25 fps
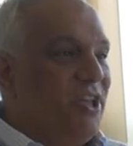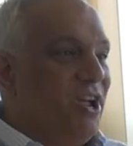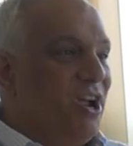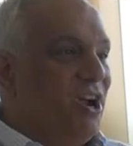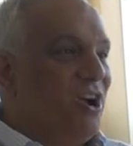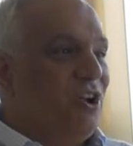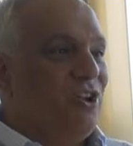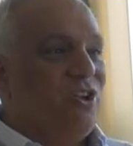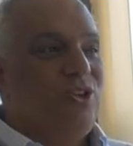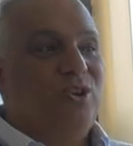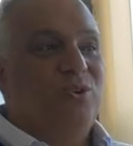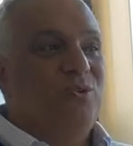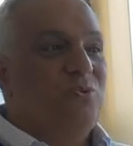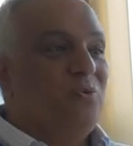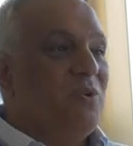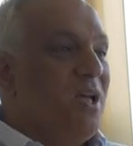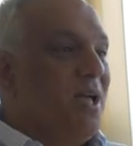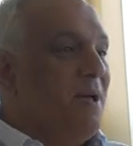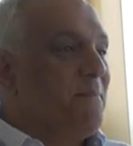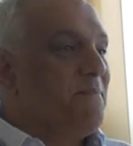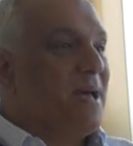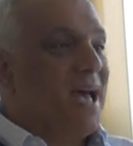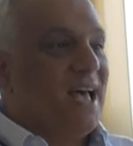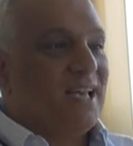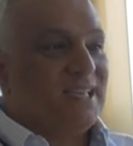there, you
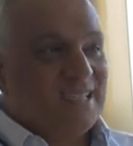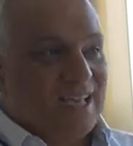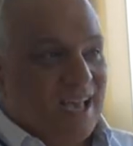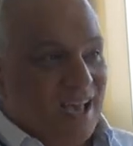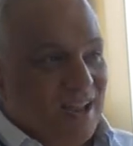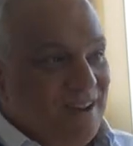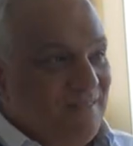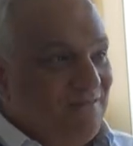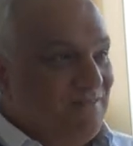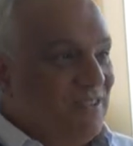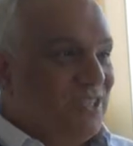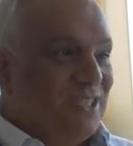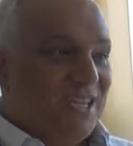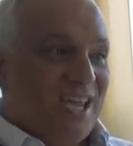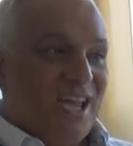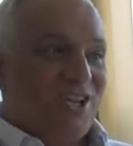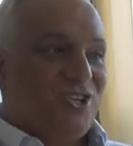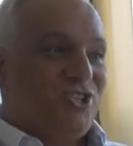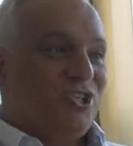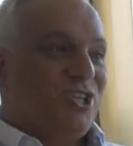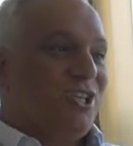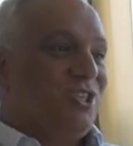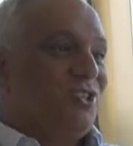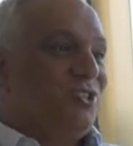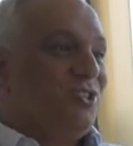pass out
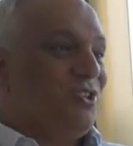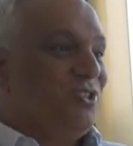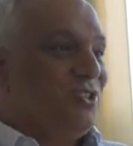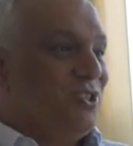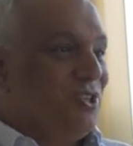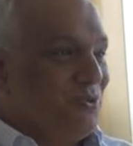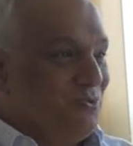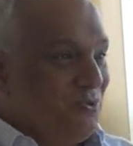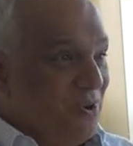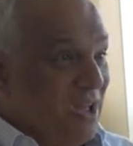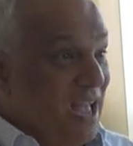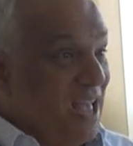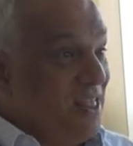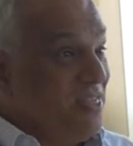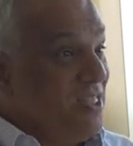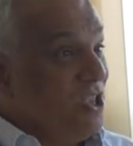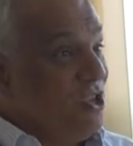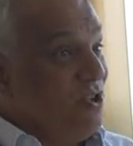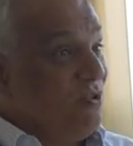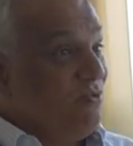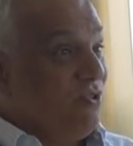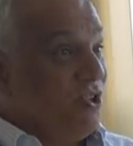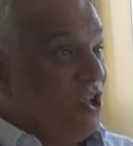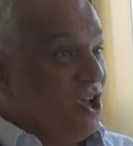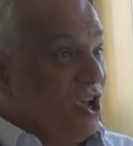invitations, and then
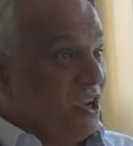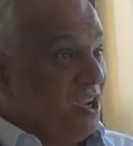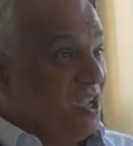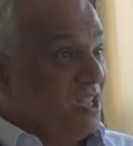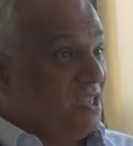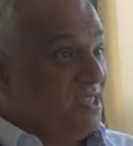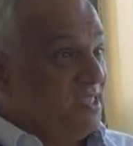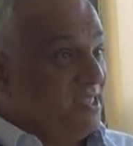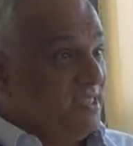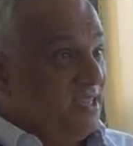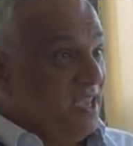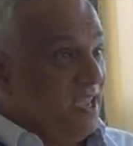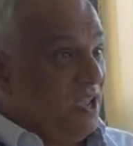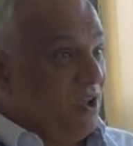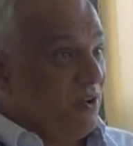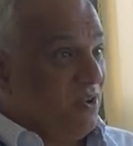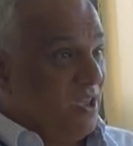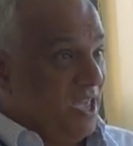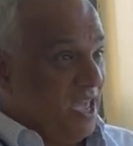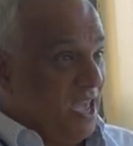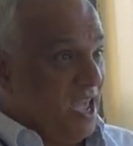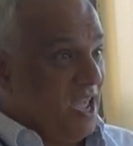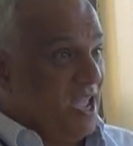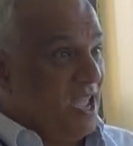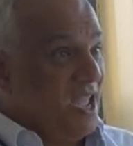you look and see,
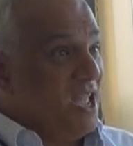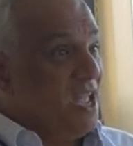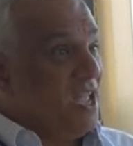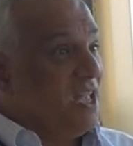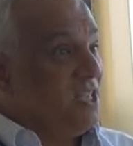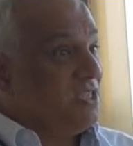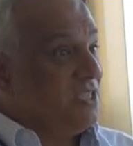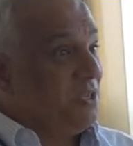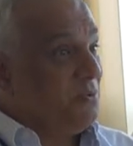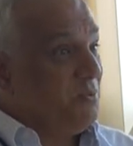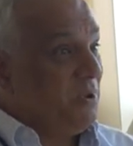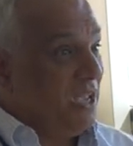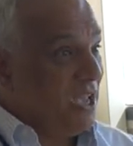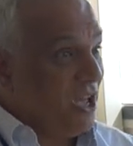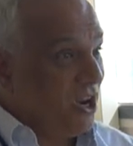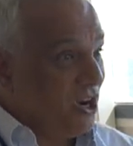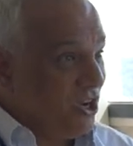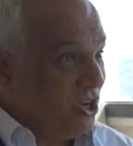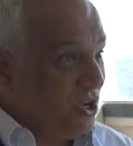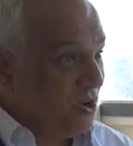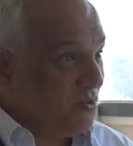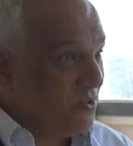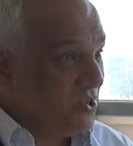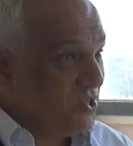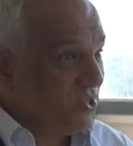okay, did we get a
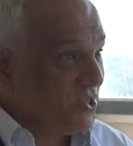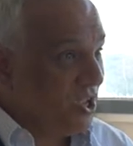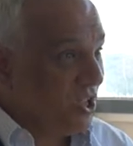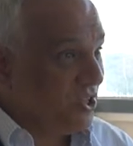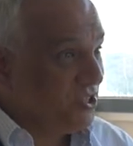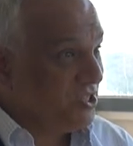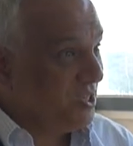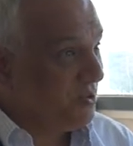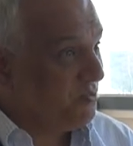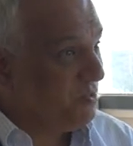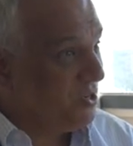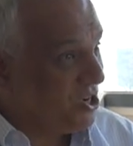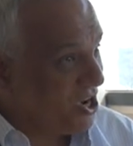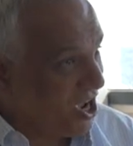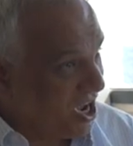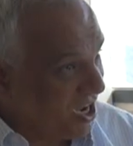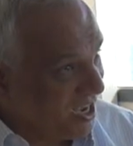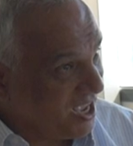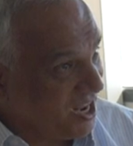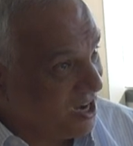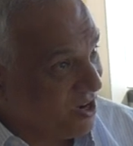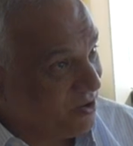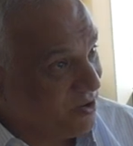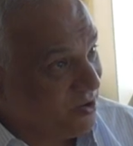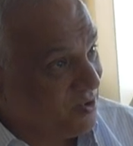good result? Did we not
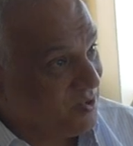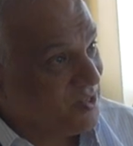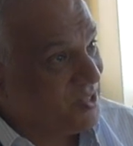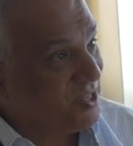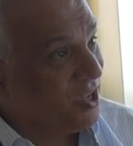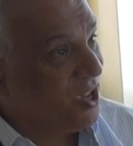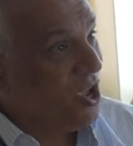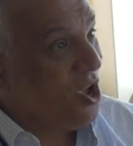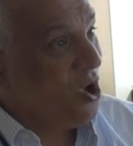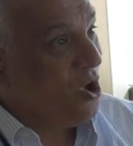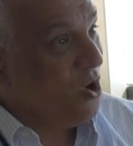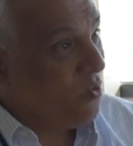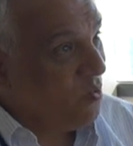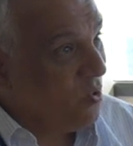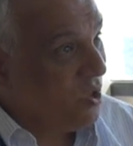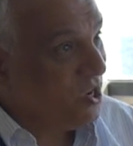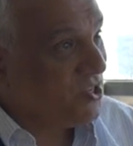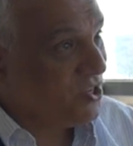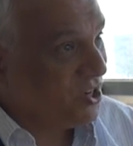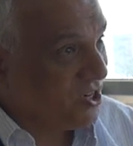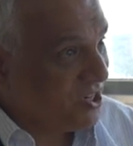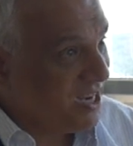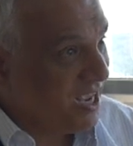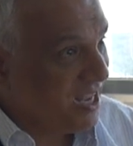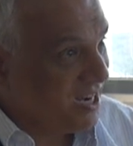get a good result? What
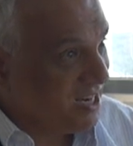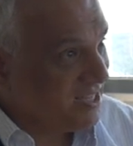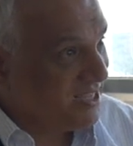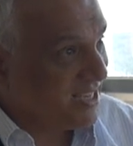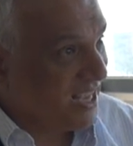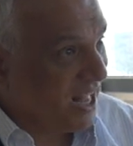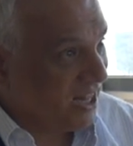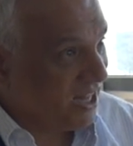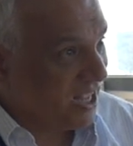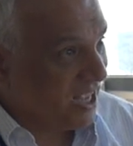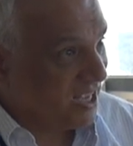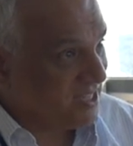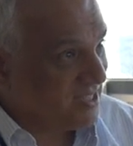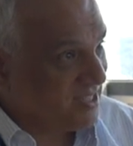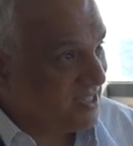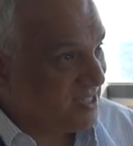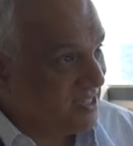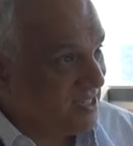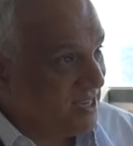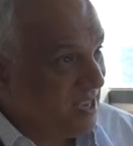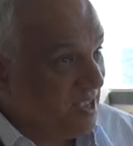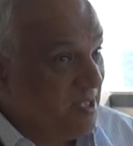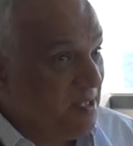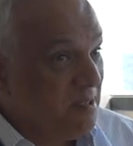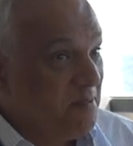does our data tell
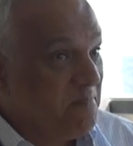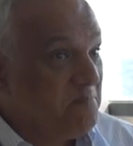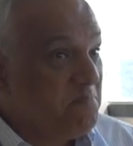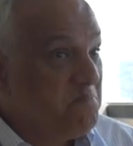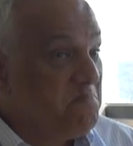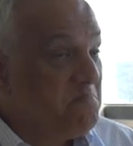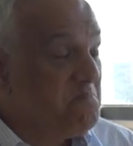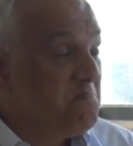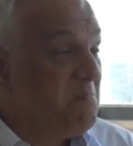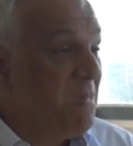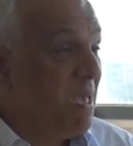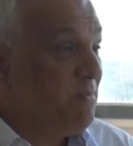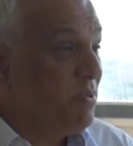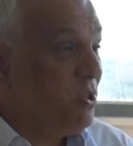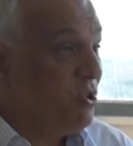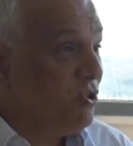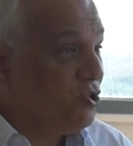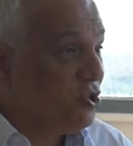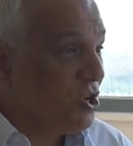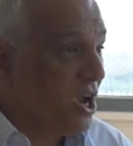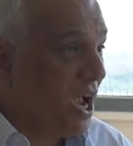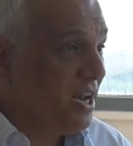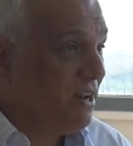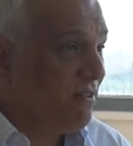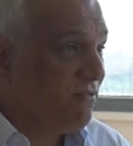us? Maybe you
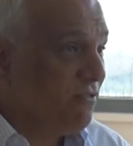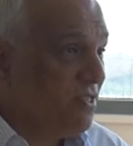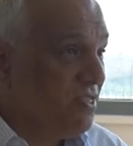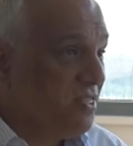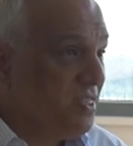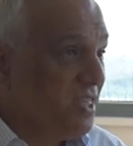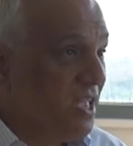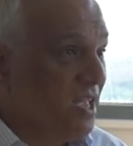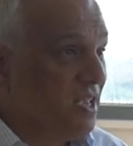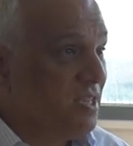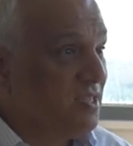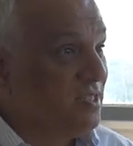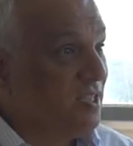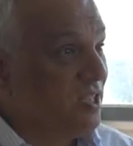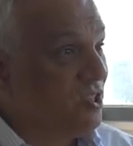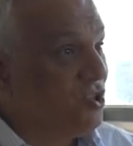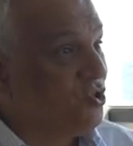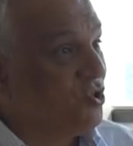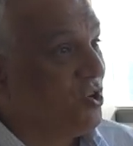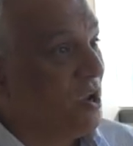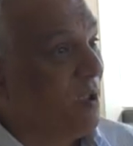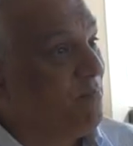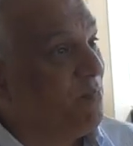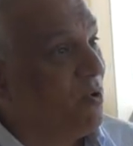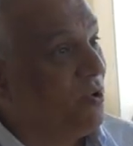try different things. Let's
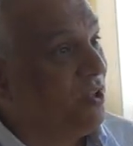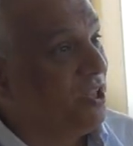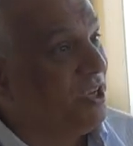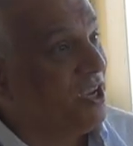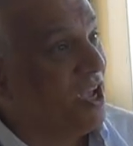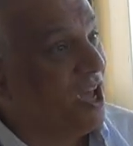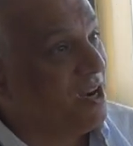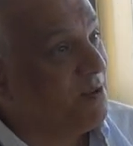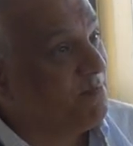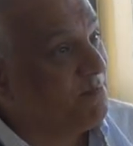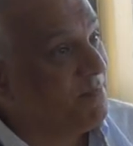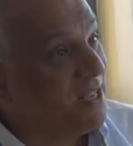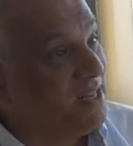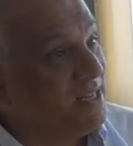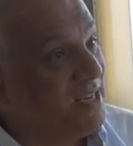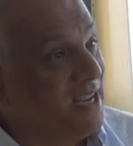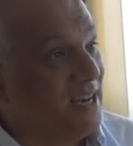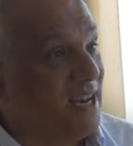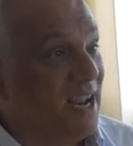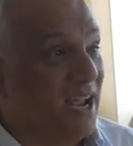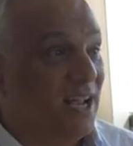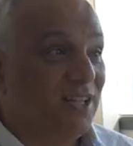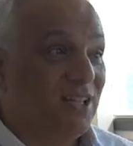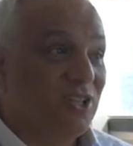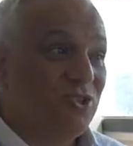try bowling on a Monday
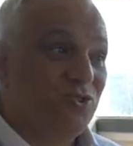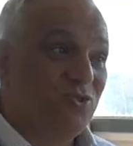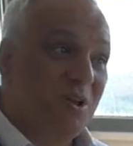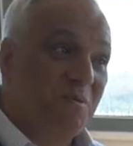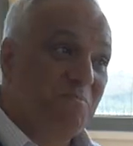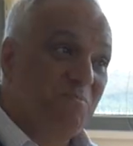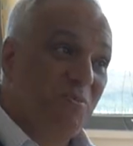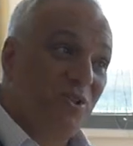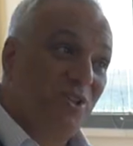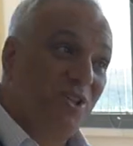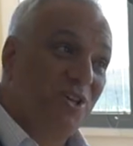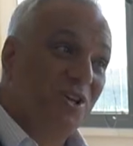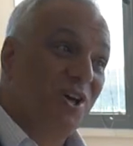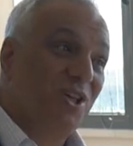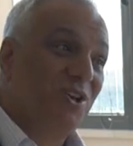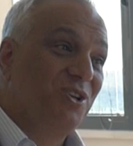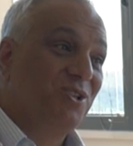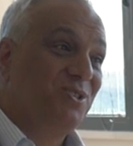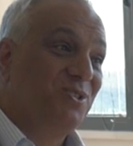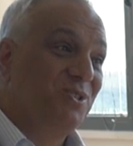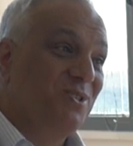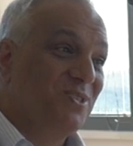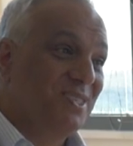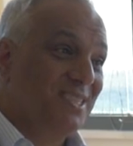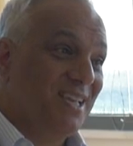night. Let's try bowling on a
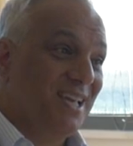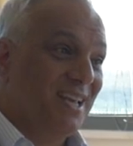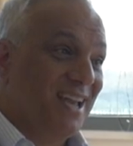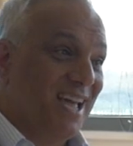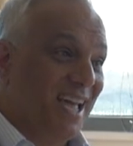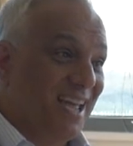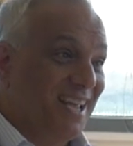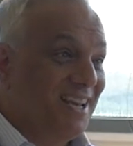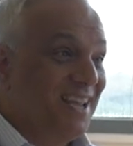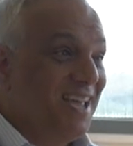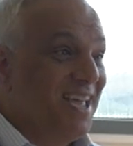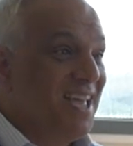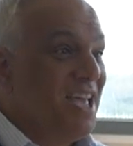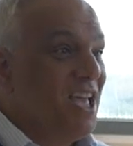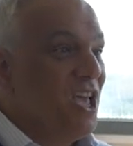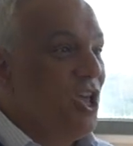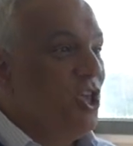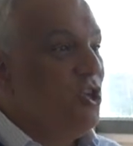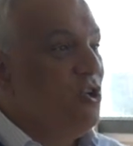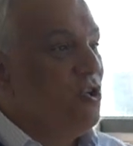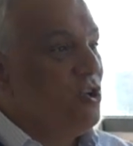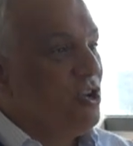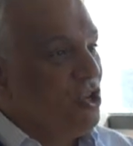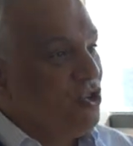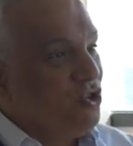Tuesday night.
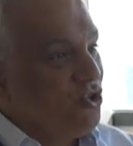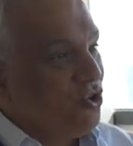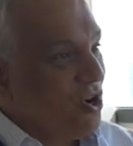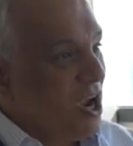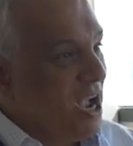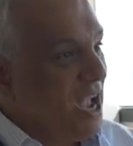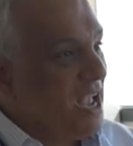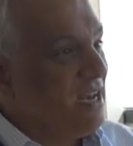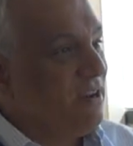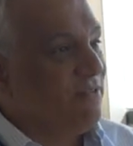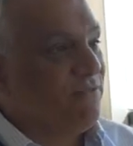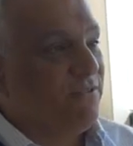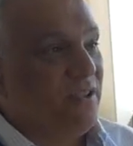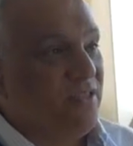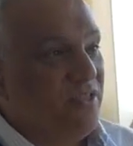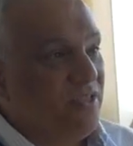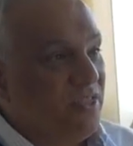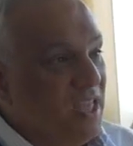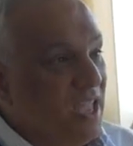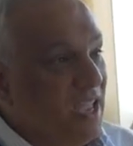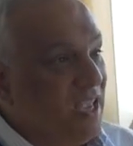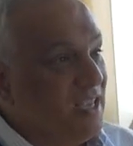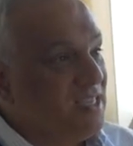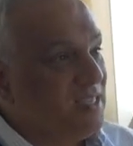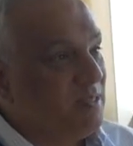You can try different
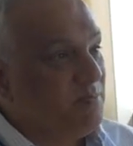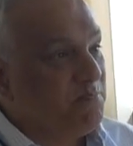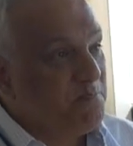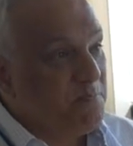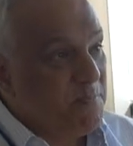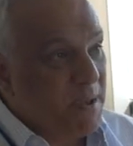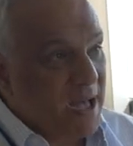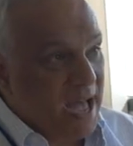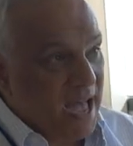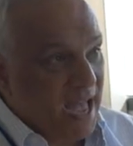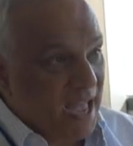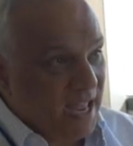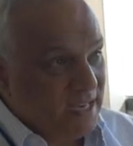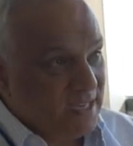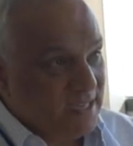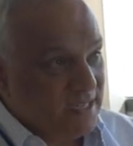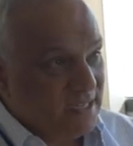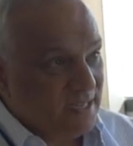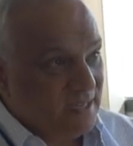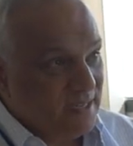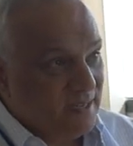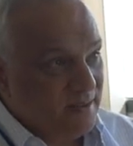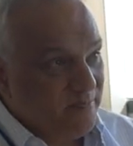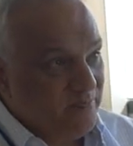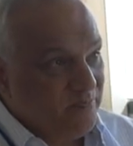things,
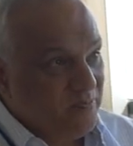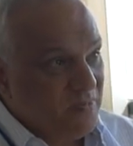but